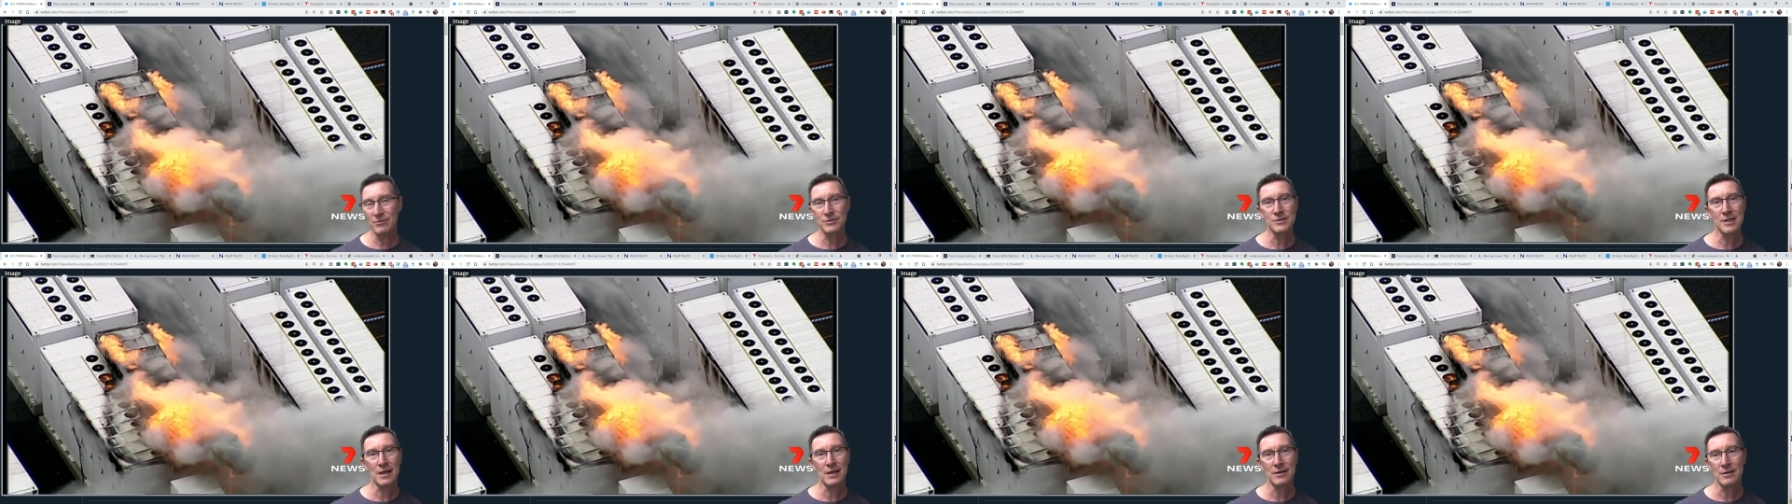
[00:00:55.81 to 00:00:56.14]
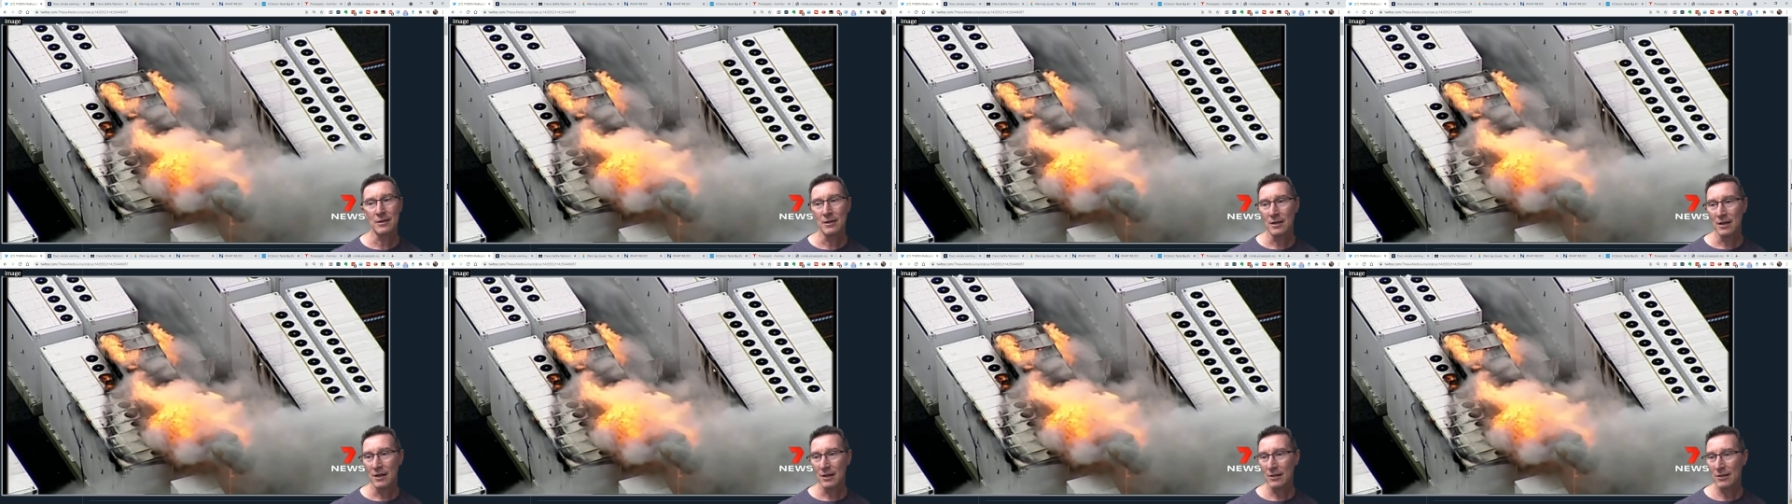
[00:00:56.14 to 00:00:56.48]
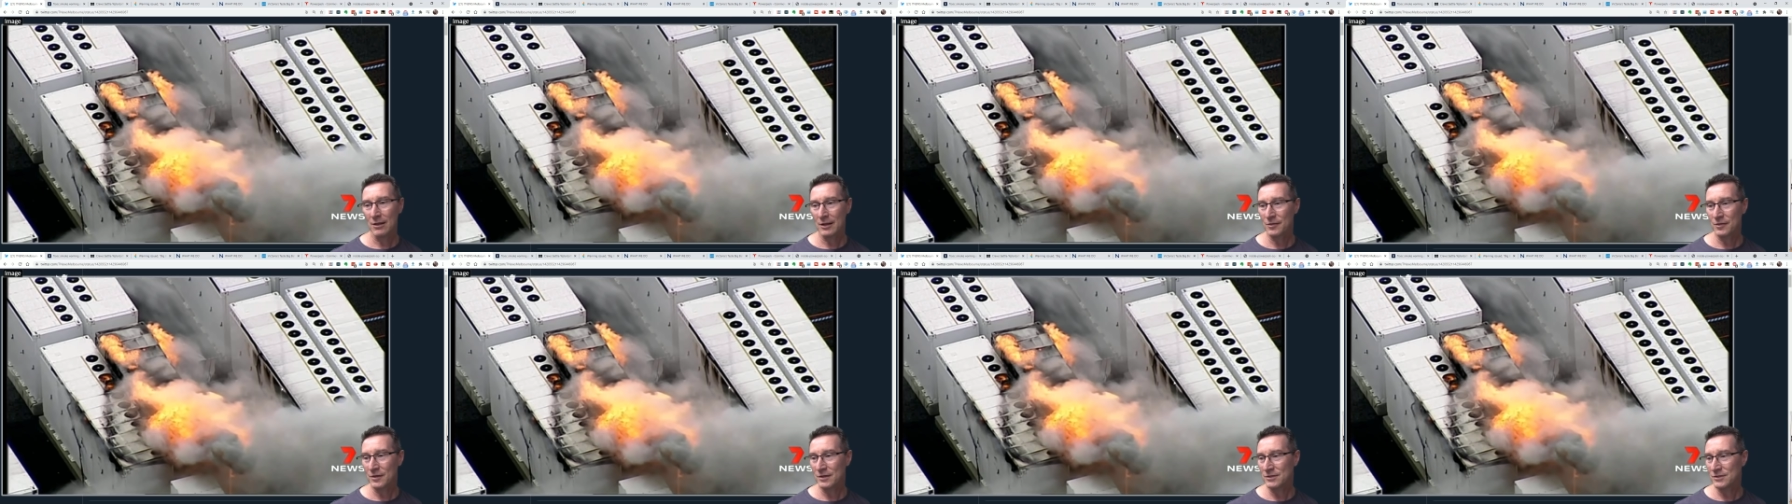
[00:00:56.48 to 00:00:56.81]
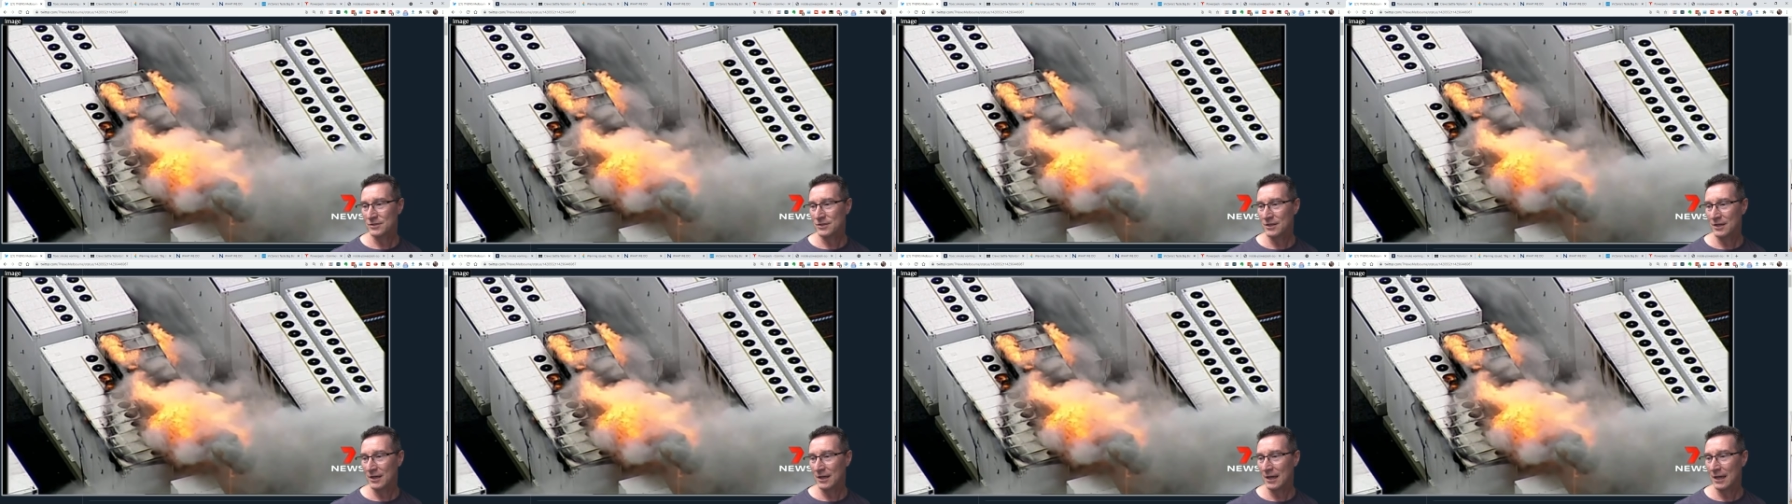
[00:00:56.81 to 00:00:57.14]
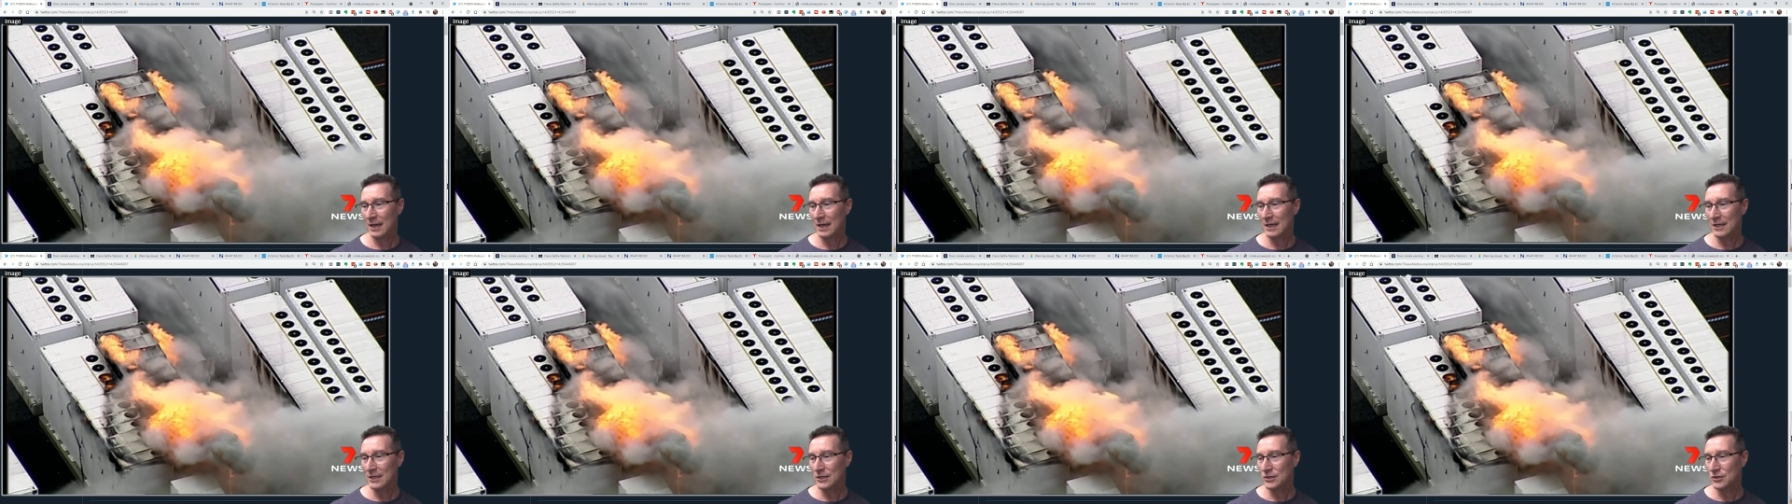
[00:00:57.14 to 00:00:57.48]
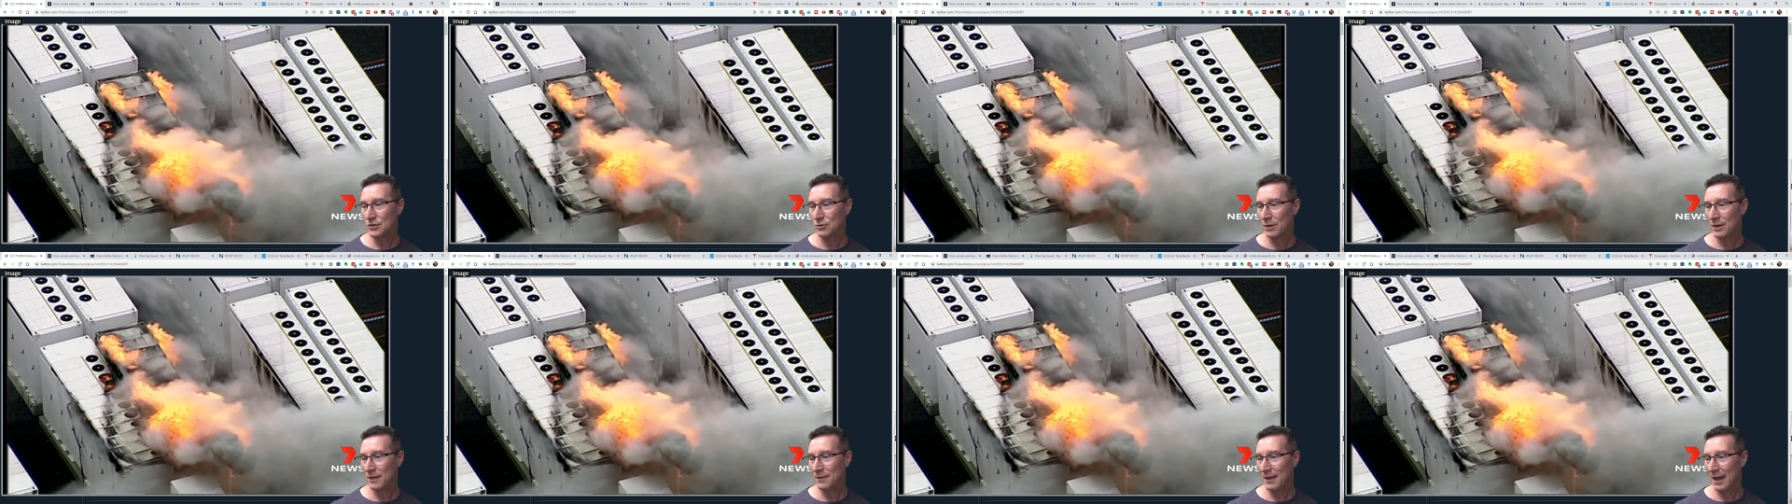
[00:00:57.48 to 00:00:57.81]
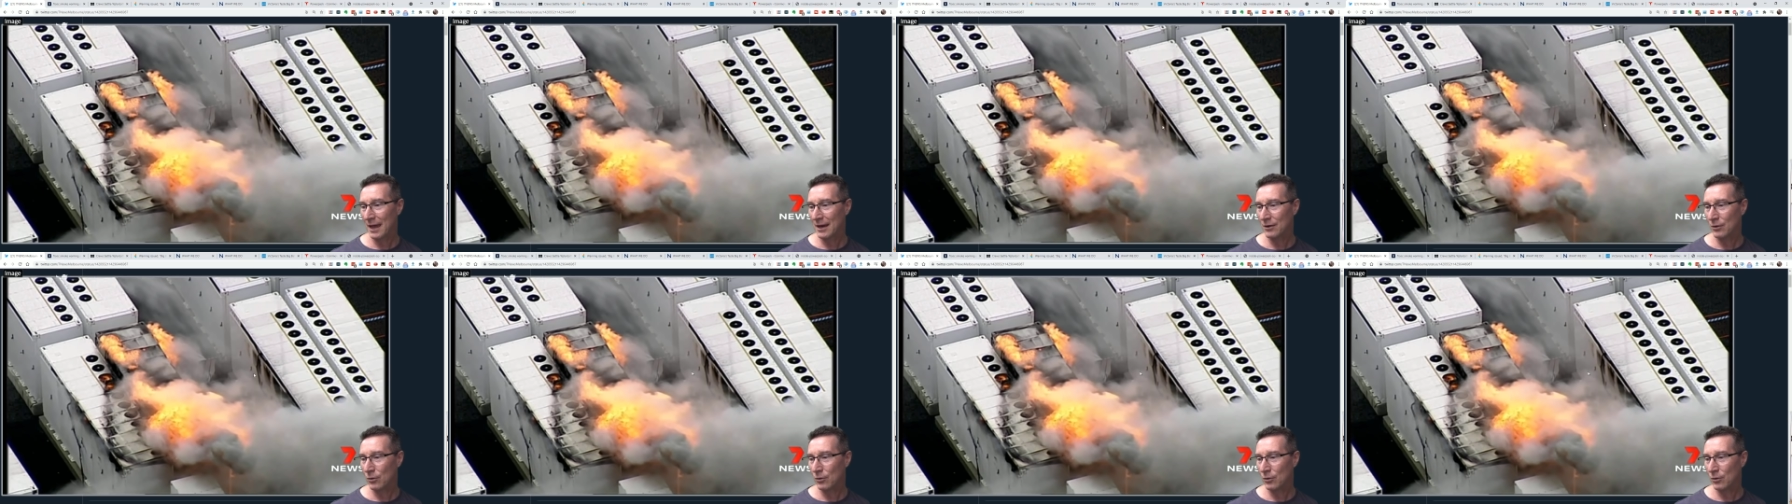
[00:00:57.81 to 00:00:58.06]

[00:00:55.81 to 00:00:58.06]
Is that like there's the heat doing that